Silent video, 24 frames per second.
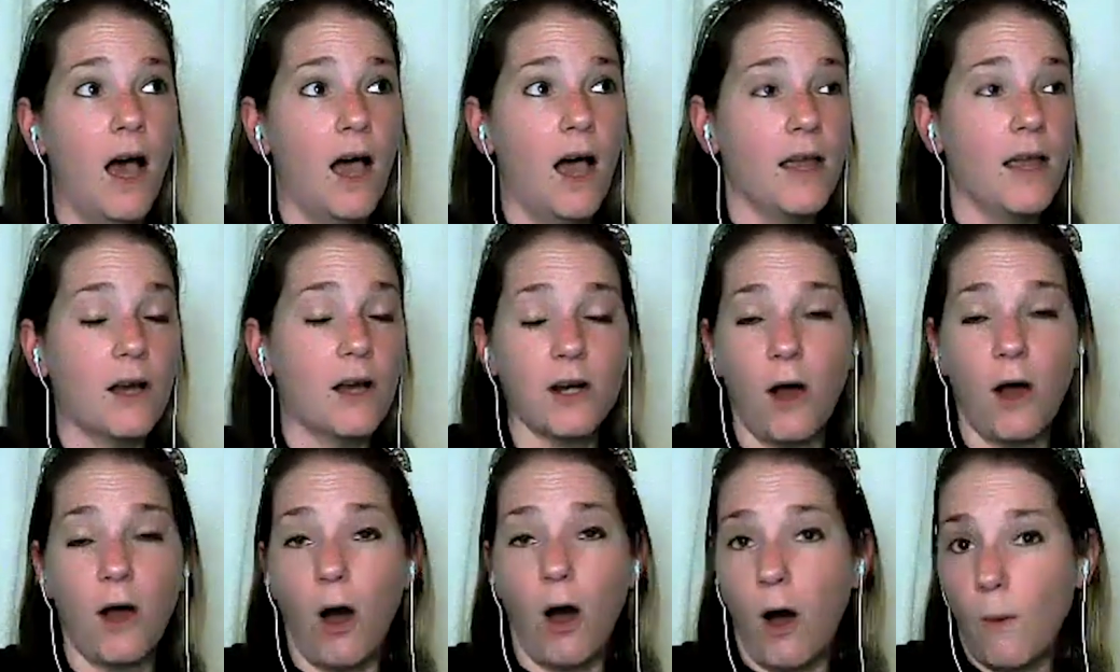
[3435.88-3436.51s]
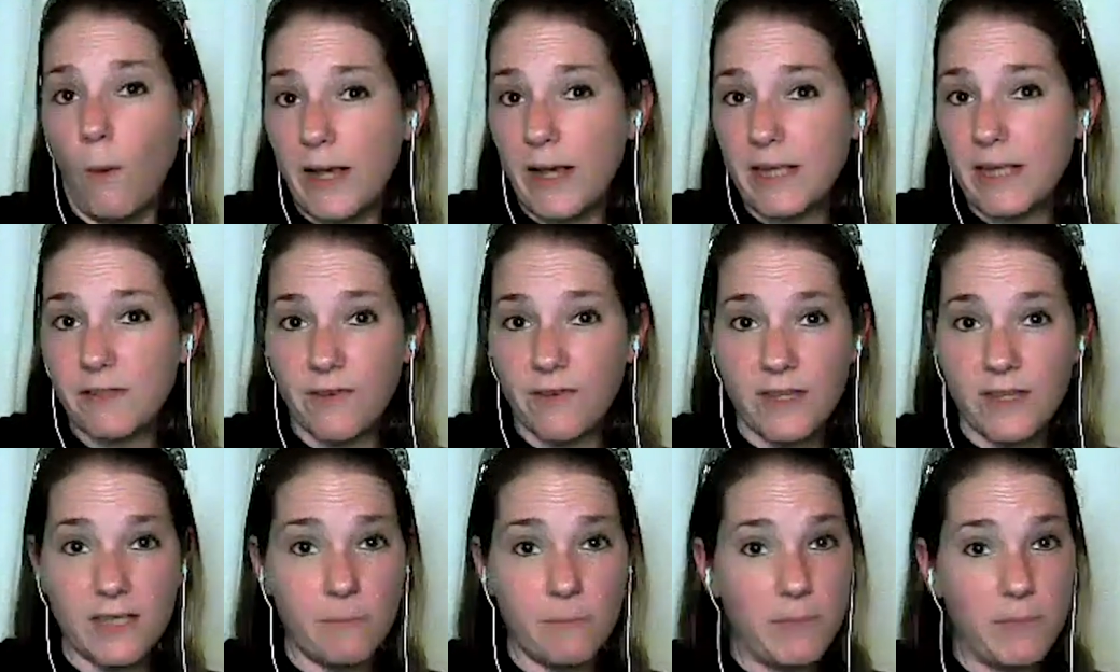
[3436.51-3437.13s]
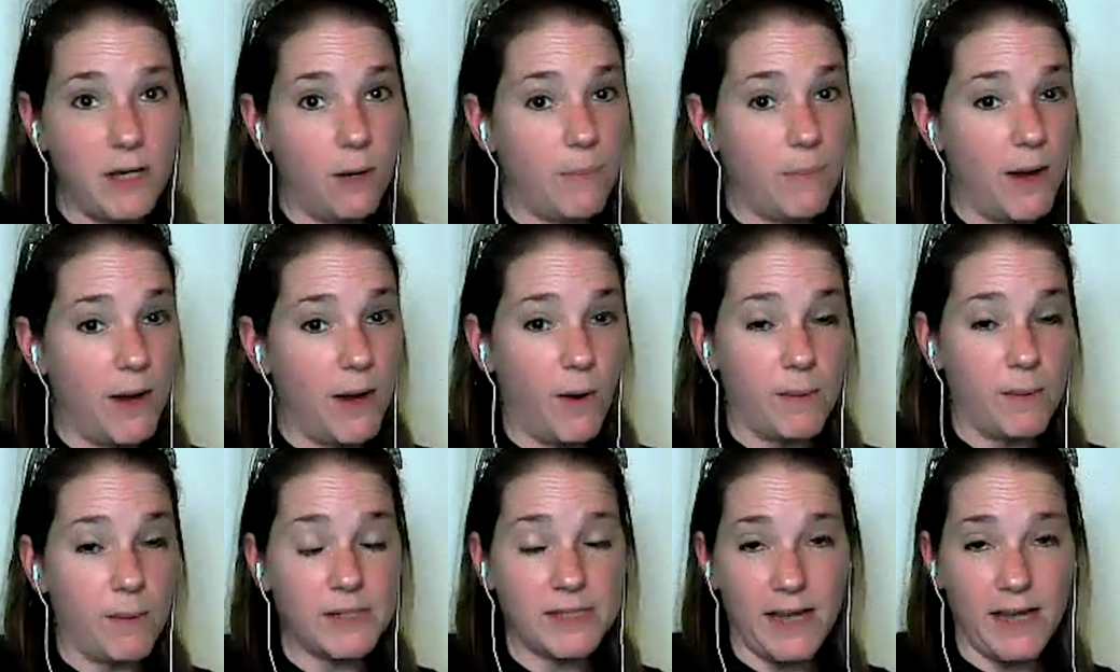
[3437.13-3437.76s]
can always visit me on my
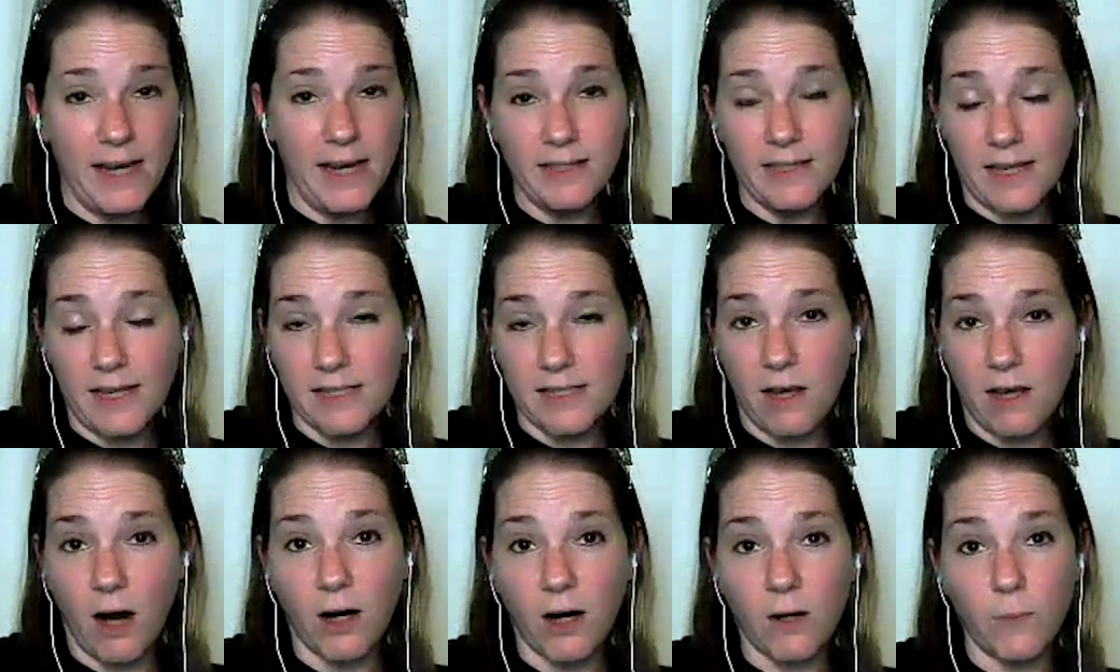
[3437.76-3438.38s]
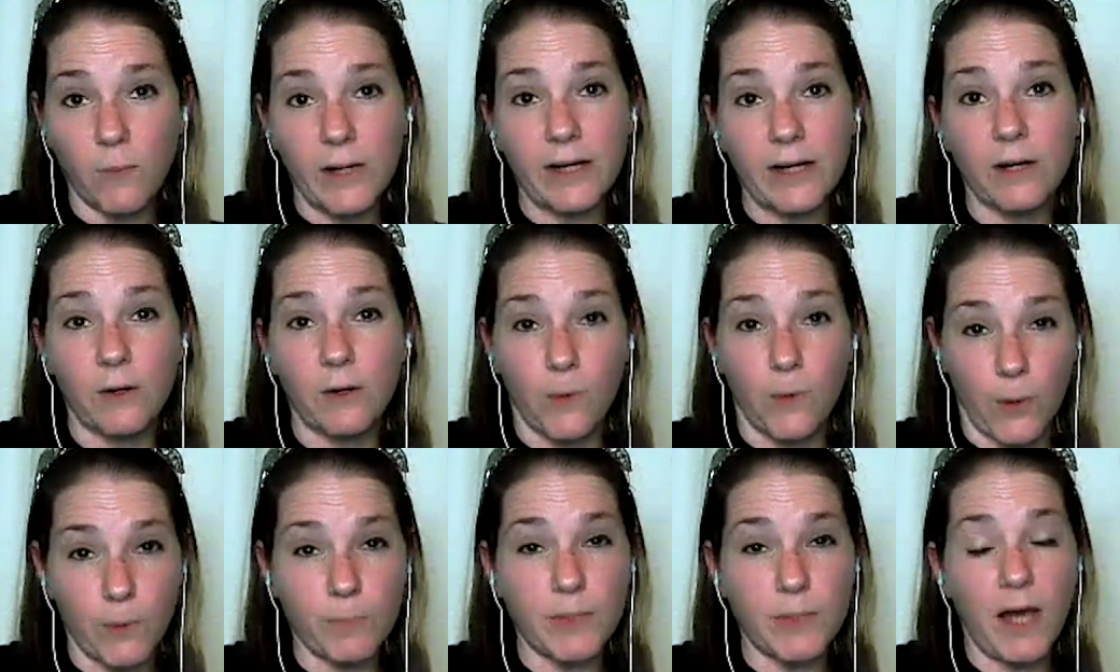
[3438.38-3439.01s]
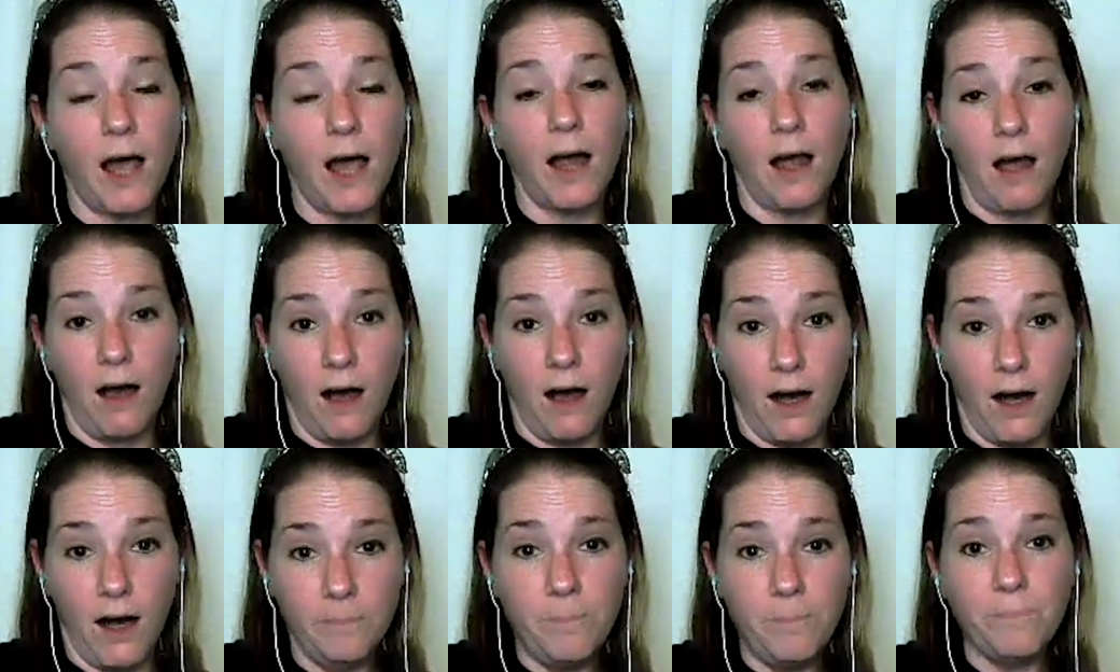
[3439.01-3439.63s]
website, that's hartwick group dot
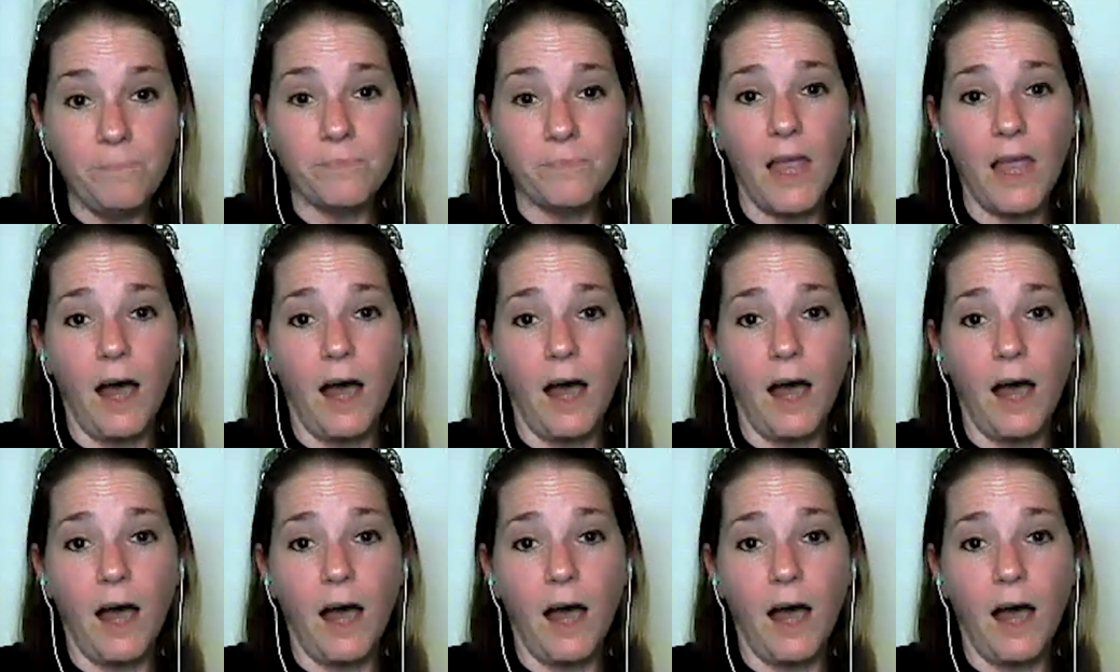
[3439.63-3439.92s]
com,